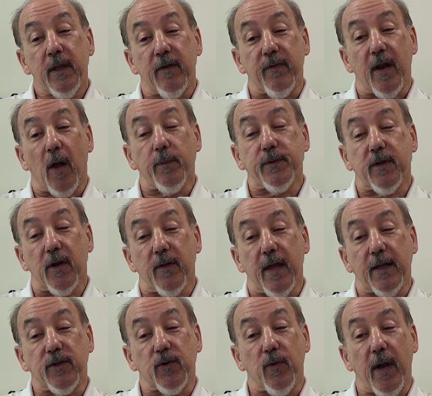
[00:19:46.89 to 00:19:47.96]
If it helps there,
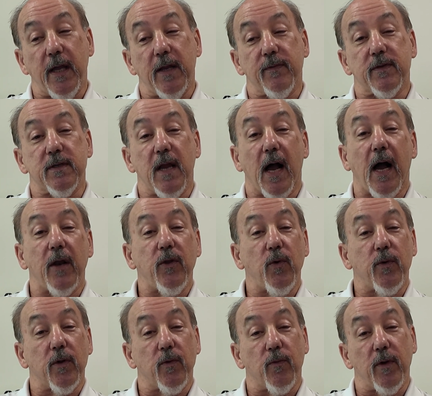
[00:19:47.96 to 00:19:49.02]
that's great. If it's not,
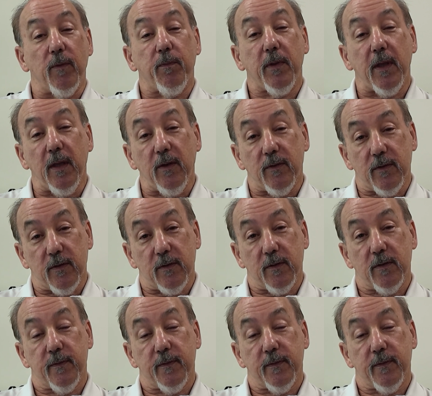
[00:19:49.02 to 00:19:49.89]
you could repeat,